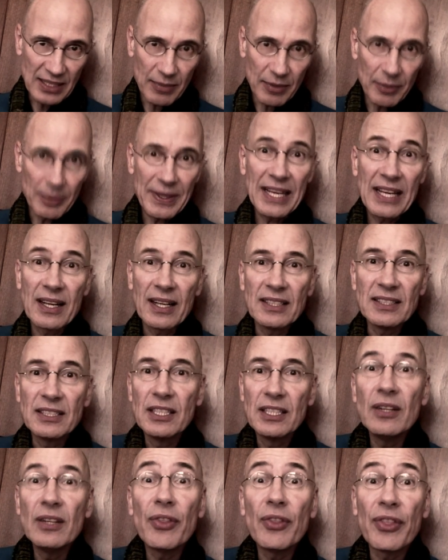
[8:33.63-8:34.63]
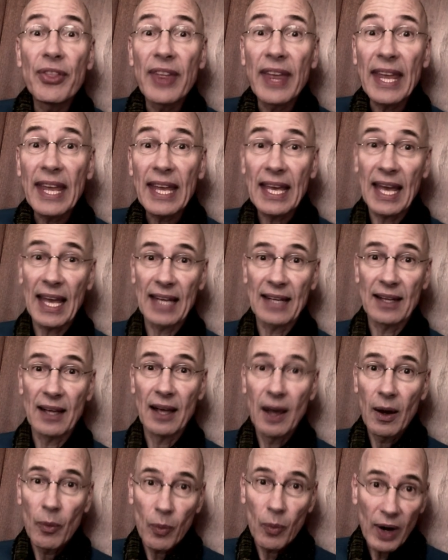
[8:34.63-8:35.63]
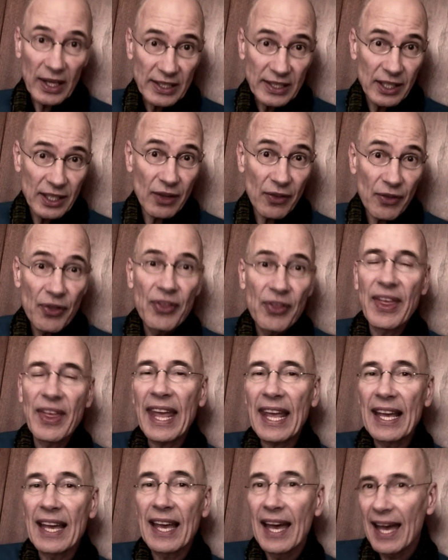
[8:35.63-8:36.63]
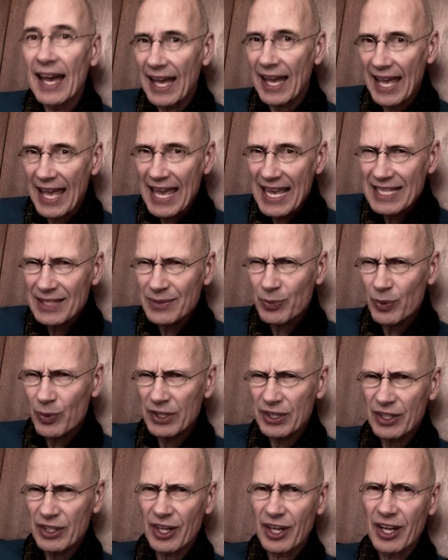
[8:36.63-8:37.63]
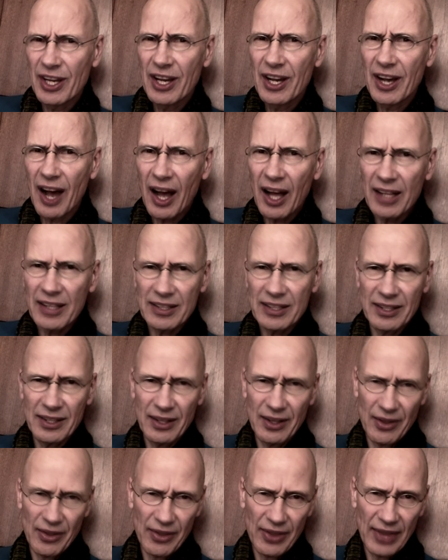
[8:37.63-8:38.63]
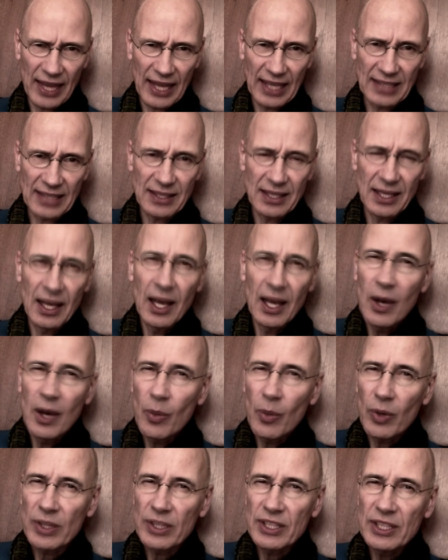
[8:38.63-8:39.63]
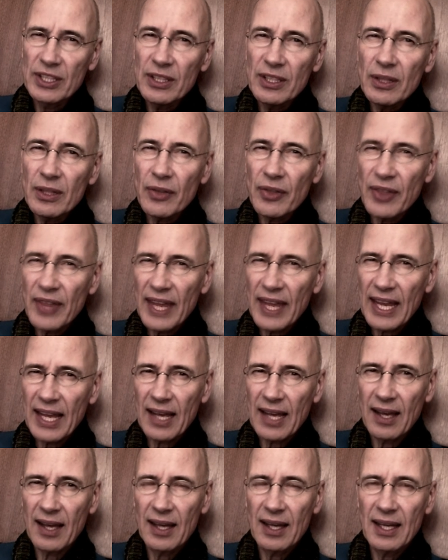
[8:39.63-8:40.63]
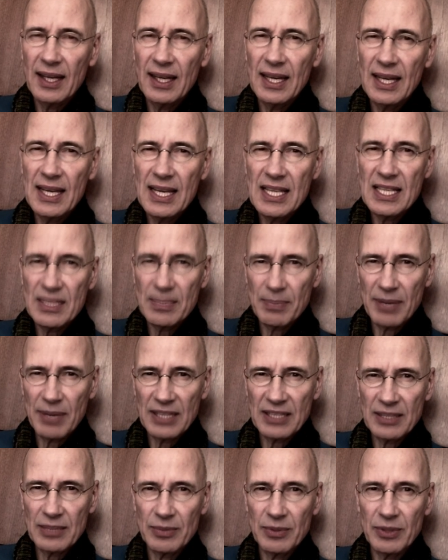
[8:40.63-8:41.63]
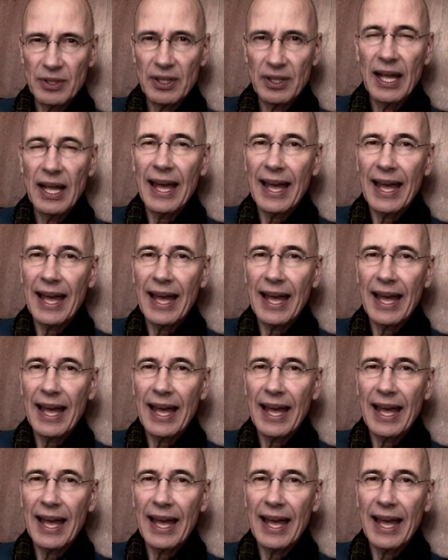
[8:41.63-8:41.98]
because you think it. What you think is what the God thinks. What you think is possible